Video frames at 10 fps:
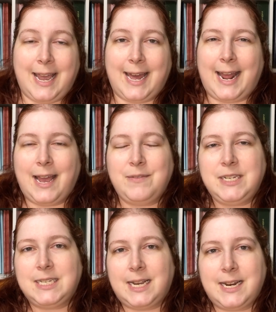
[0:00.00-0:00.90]
and I haven't
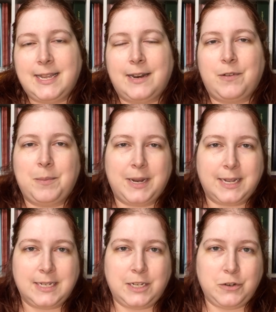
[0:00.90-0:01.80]
decided yet if I'm going to
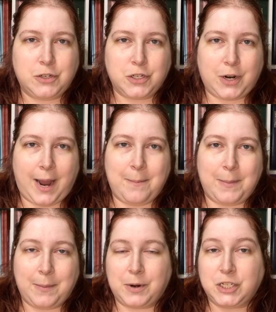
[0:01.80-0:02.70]
continue to scrap
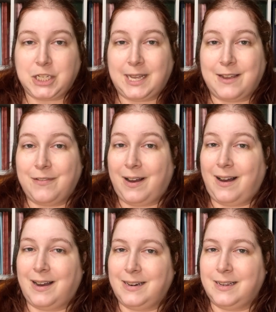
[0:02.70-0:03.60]
my project life
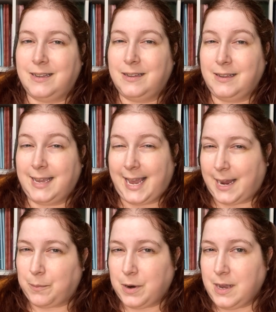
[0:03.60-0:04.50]
on
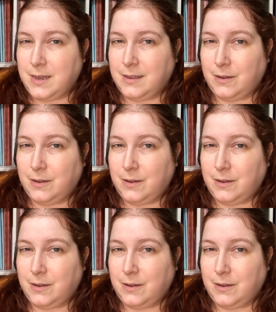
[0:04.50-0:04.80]
camera